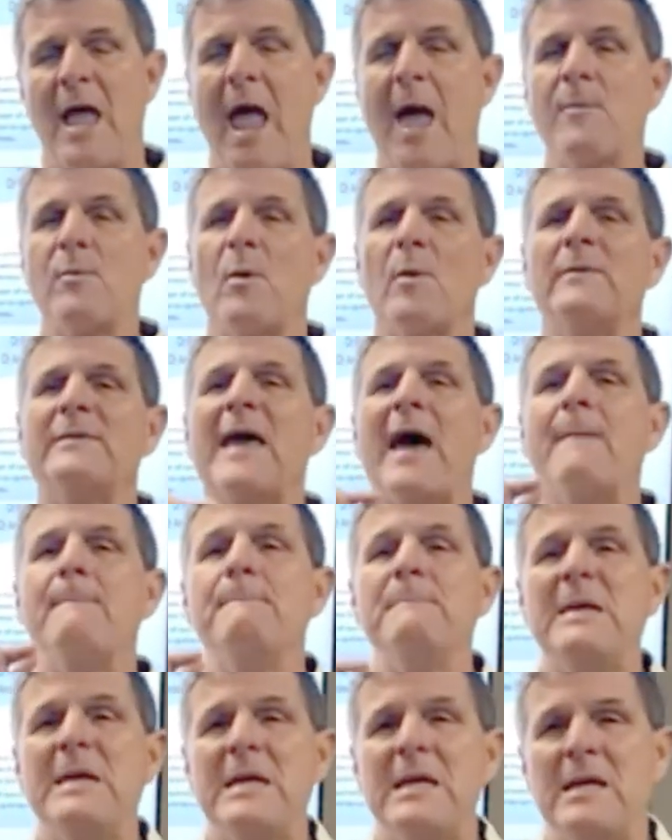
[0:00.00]
And what would that
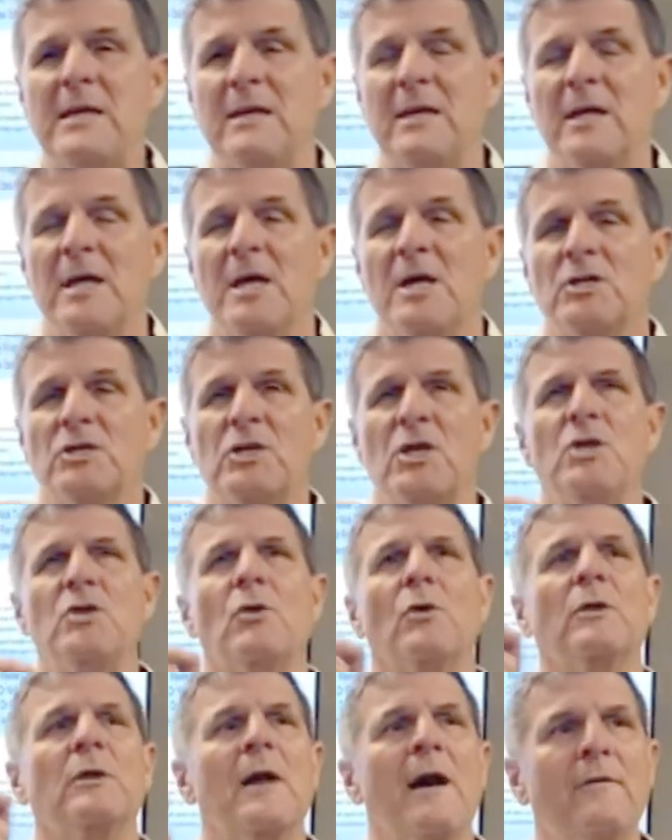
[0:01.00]
mean to
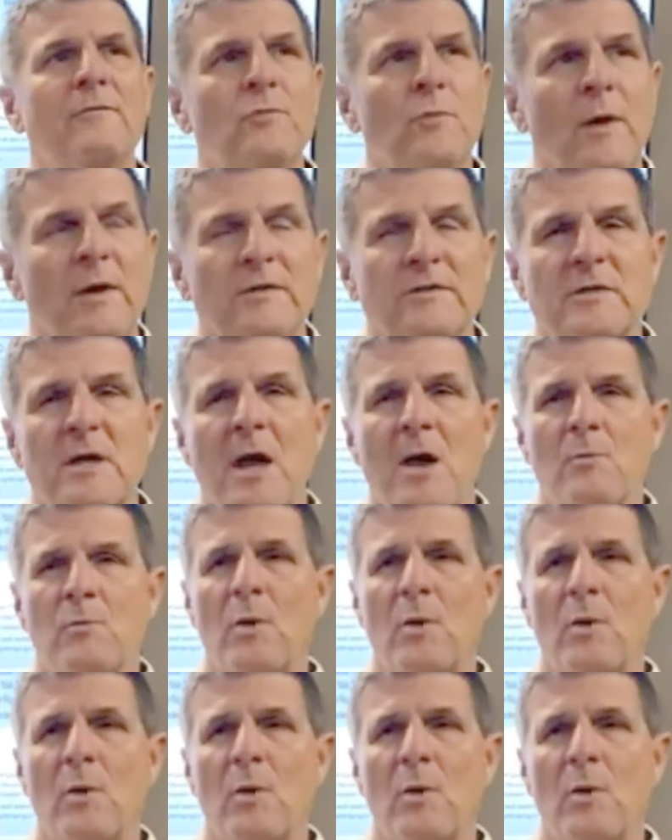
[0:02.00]
your loved ones?